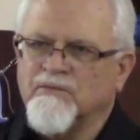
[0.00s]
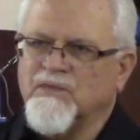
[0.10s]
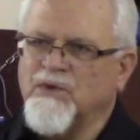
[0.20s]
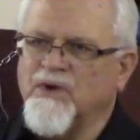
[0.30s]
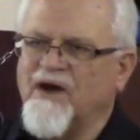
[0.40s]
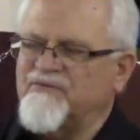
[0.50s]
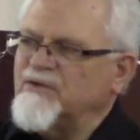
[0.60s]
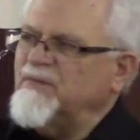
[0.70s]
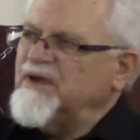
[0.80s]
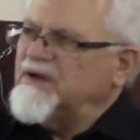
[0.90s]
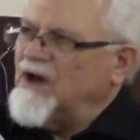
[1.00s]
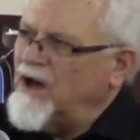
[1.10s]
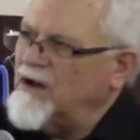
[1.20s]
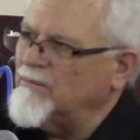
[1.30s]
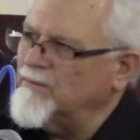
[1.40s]
You have to
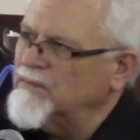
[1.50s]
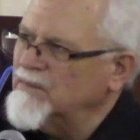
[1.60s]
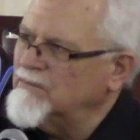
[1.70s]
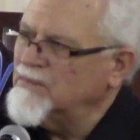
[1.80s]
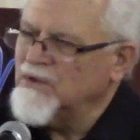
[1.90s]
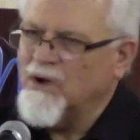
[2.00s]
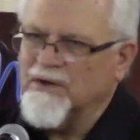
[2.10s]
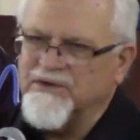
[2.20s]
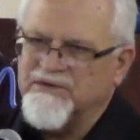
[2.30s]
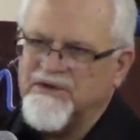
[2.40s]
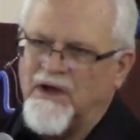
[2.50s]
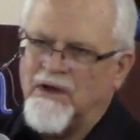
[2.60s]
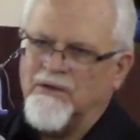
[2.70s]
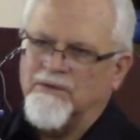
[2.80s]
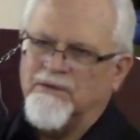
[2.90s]
become God's
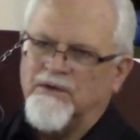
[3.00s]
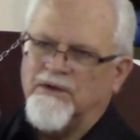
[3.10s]
child.